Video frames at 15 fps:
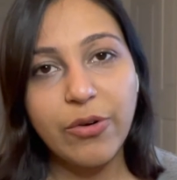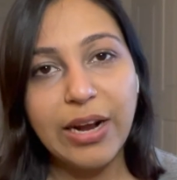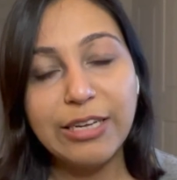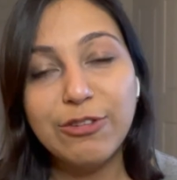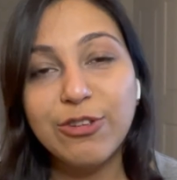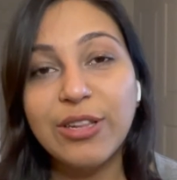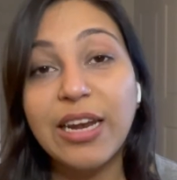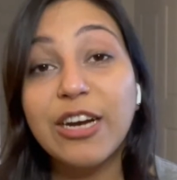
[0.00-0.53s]

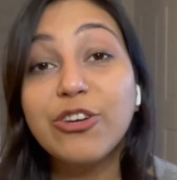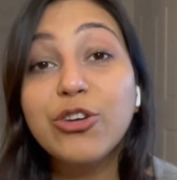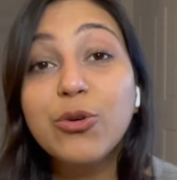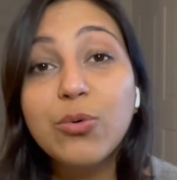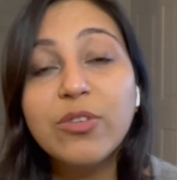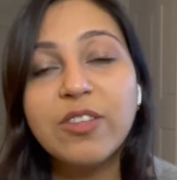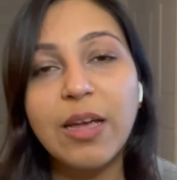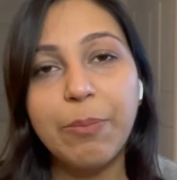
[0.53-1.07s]
right? So there are
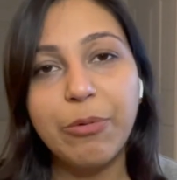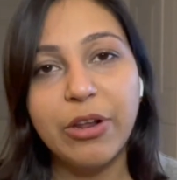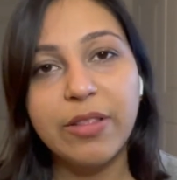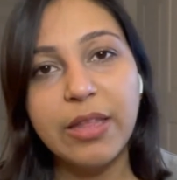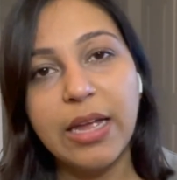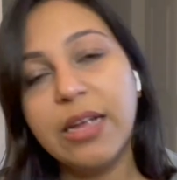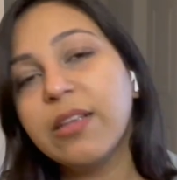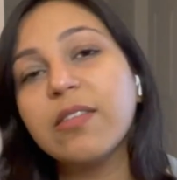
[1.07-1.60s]
two
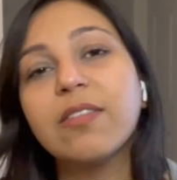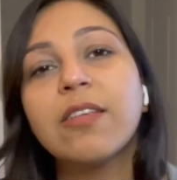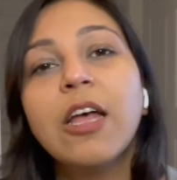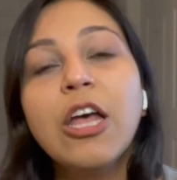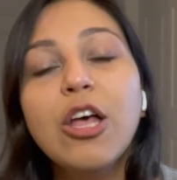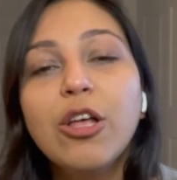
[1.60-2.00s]
separate things.